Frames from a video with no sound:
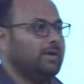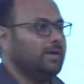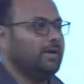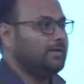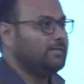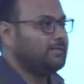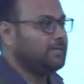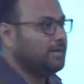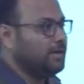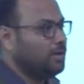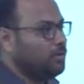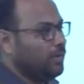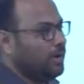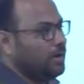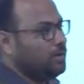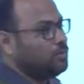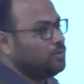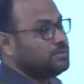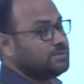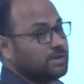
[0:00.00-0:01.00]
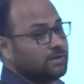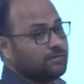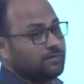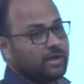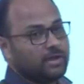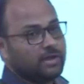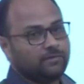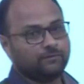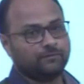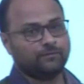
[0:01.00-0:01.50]
rights are required to
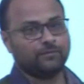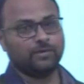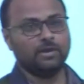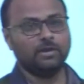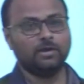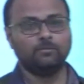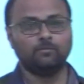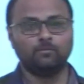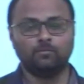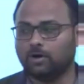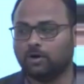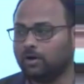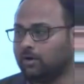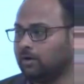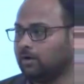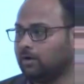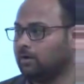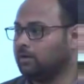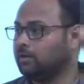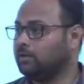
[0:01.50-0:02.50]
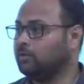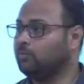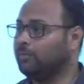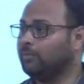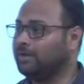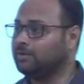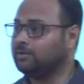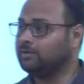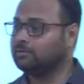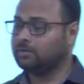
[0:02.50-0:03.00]
survive in a
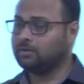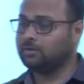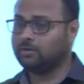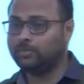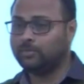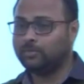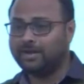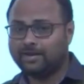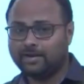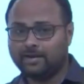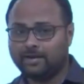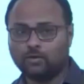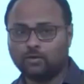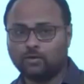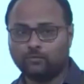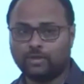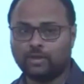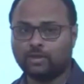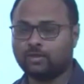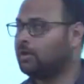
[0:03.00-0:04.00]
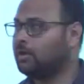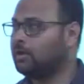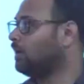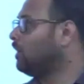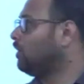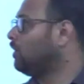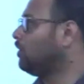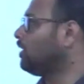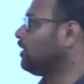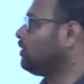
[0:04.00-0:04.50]
humanitarian way.
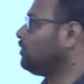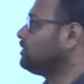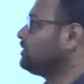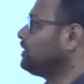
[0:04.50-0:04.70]
Okay, to